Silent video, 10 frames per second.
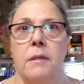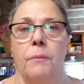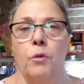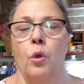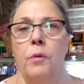
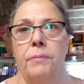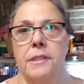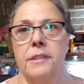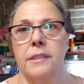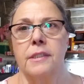current
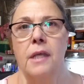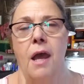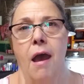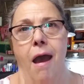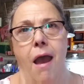business.
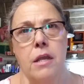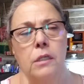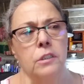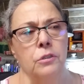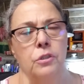I
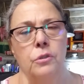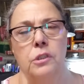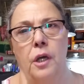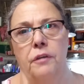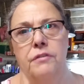also do a
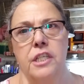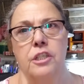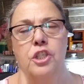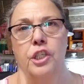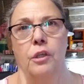lot of
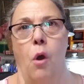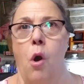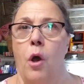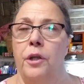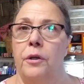teaching
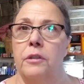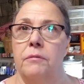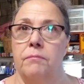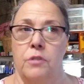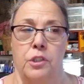on
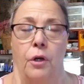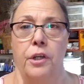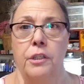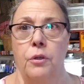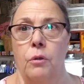
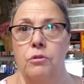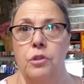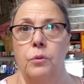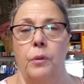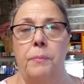starting your own
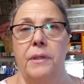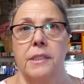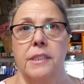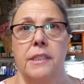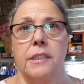jewelry
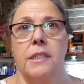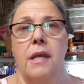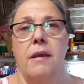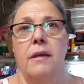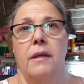business.
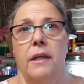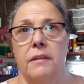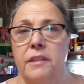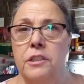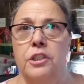
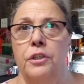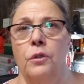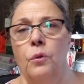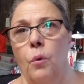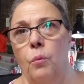This
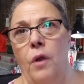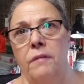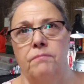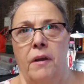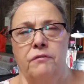year,
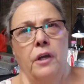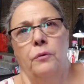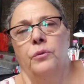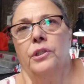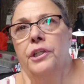I've got a
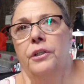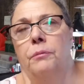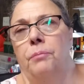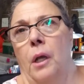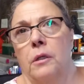really
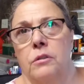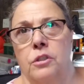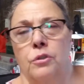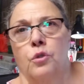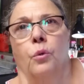good blog
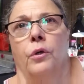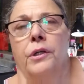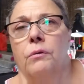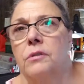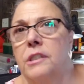
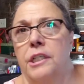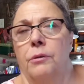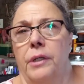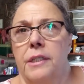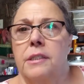tutorial
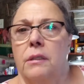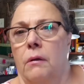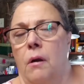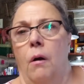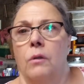series
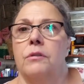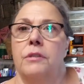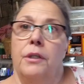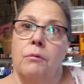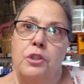called,
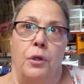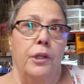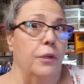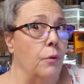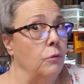
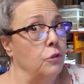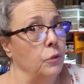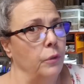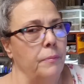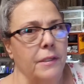Starting Your Own
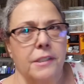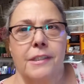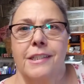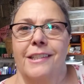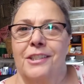Jewelry
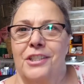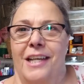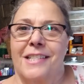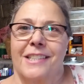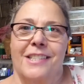Business that you
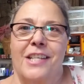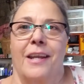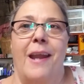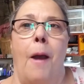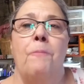guys can
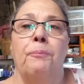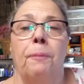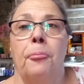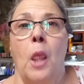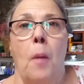check out.
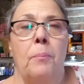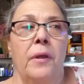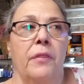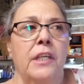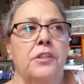But